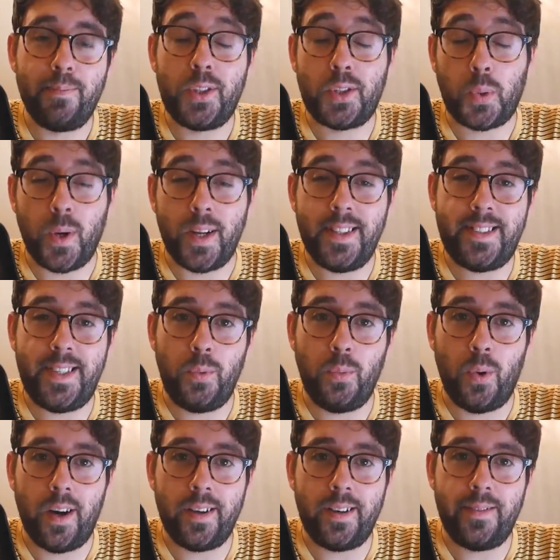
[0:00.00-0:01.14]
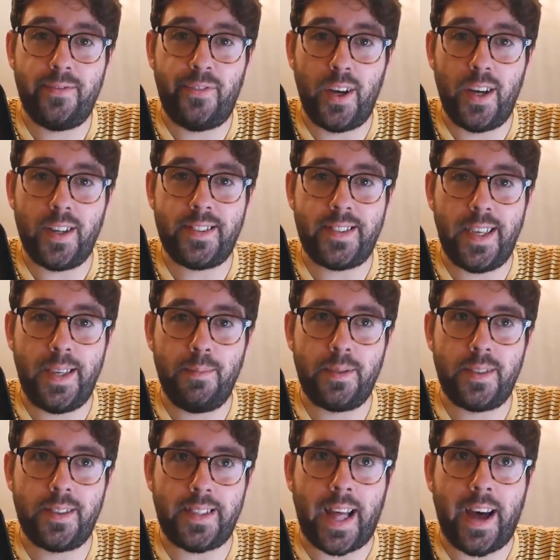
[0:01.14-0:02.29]
twenty-one first-team
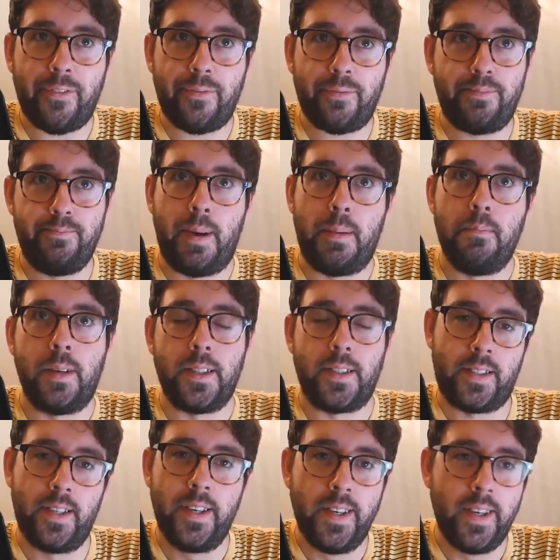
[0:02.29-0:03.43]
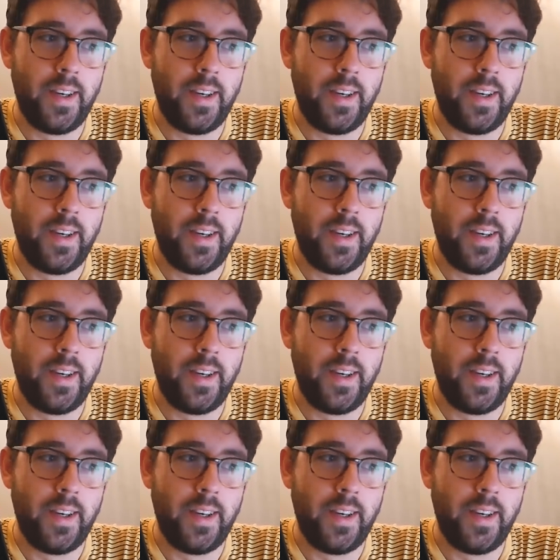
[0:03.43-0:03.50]
staff members